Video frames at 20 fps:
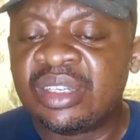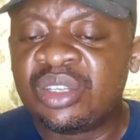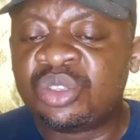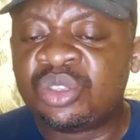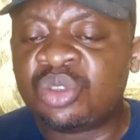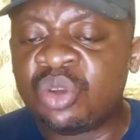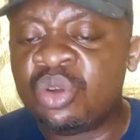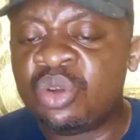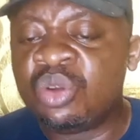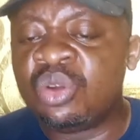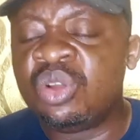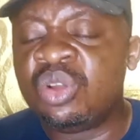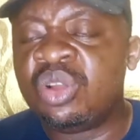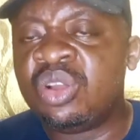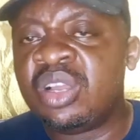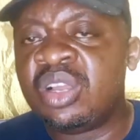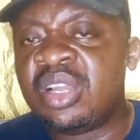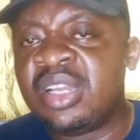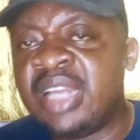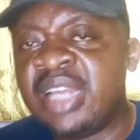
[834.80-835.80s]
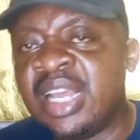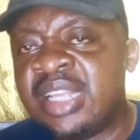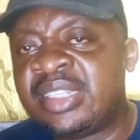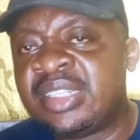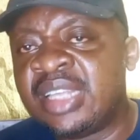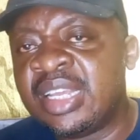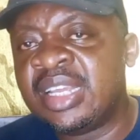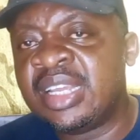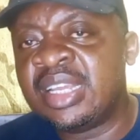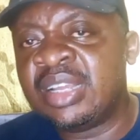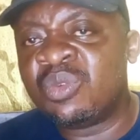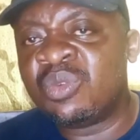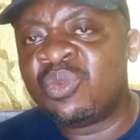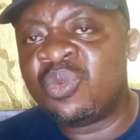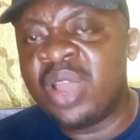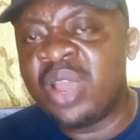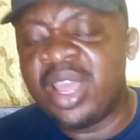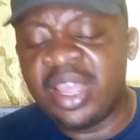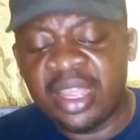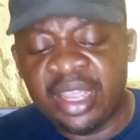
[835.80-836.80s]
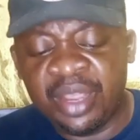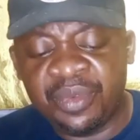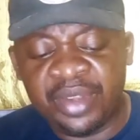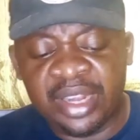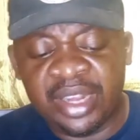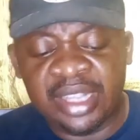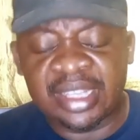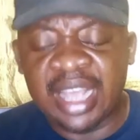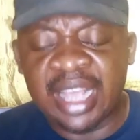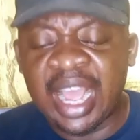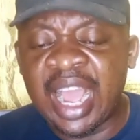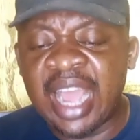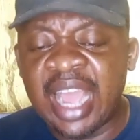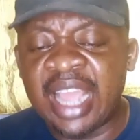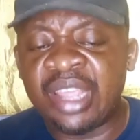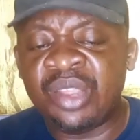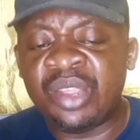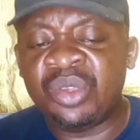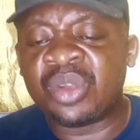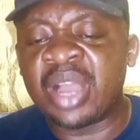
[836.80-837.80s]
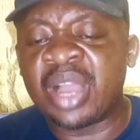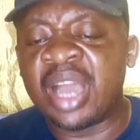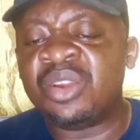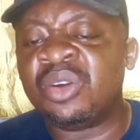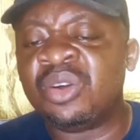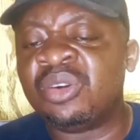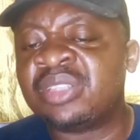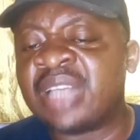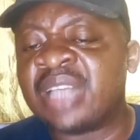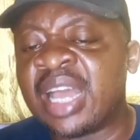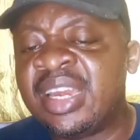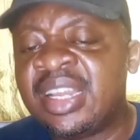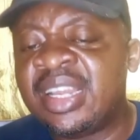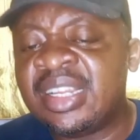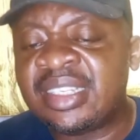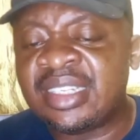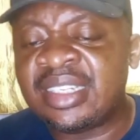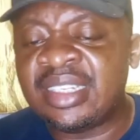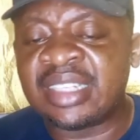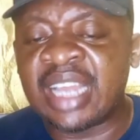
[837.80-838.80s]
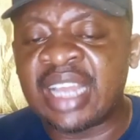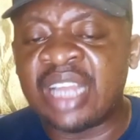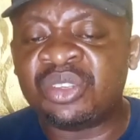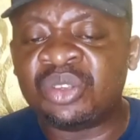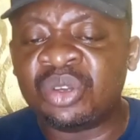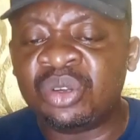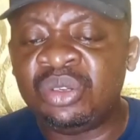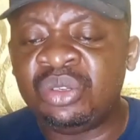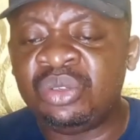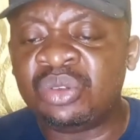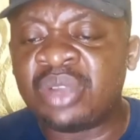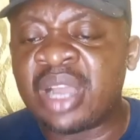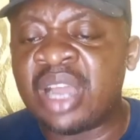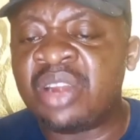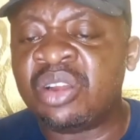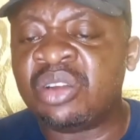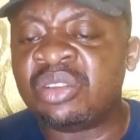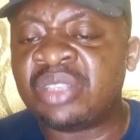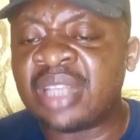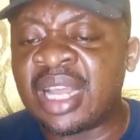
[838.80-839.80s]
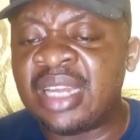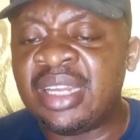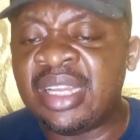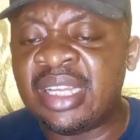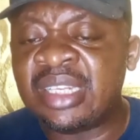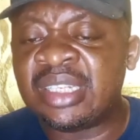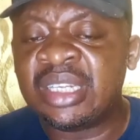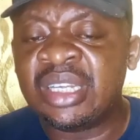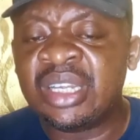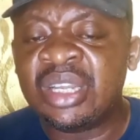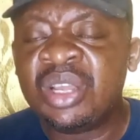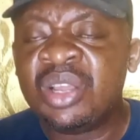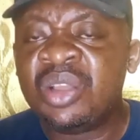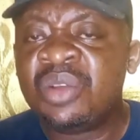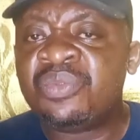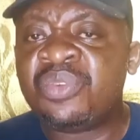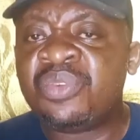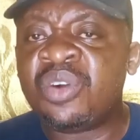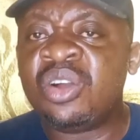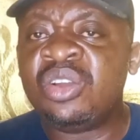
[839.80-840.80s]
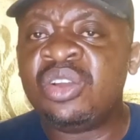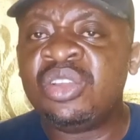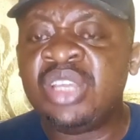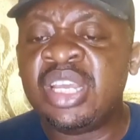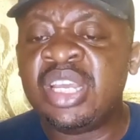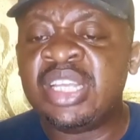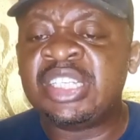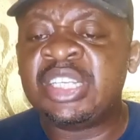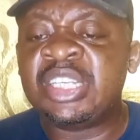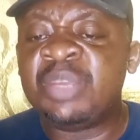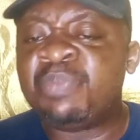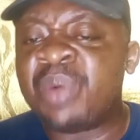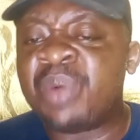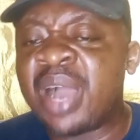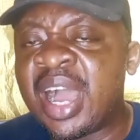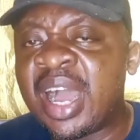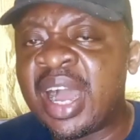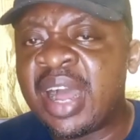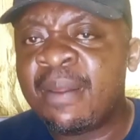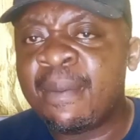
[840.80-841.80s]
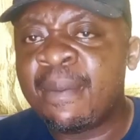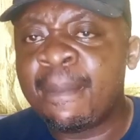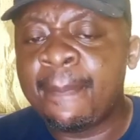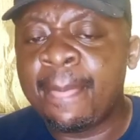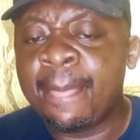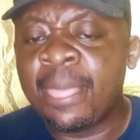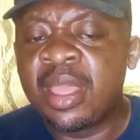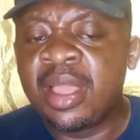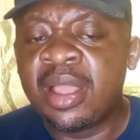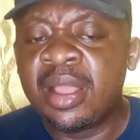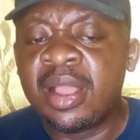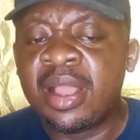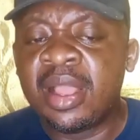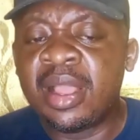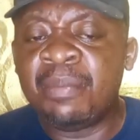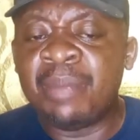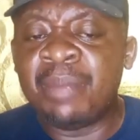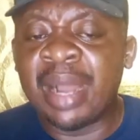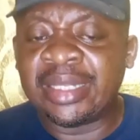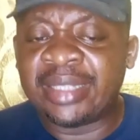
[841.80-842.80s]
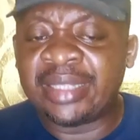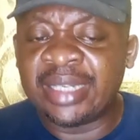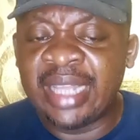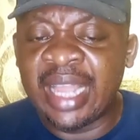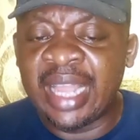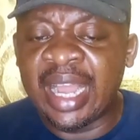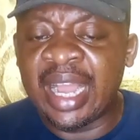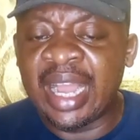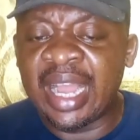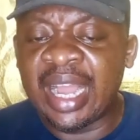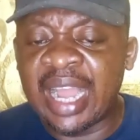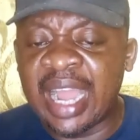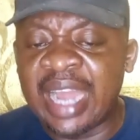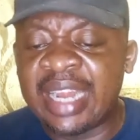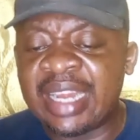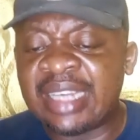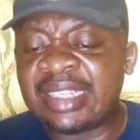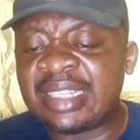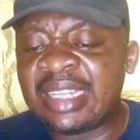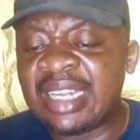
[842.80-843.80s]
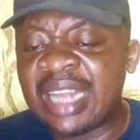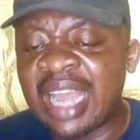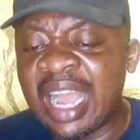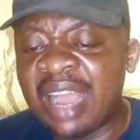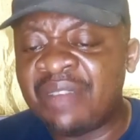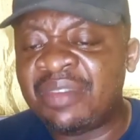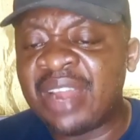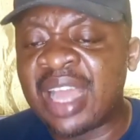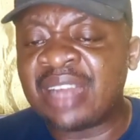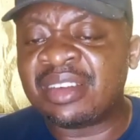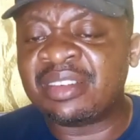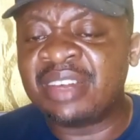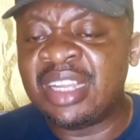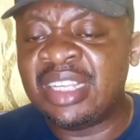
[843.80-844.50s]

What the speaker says: So there's a way. If it is high, you can alternate it. I told you, you can alternate for a cheaper material and still have that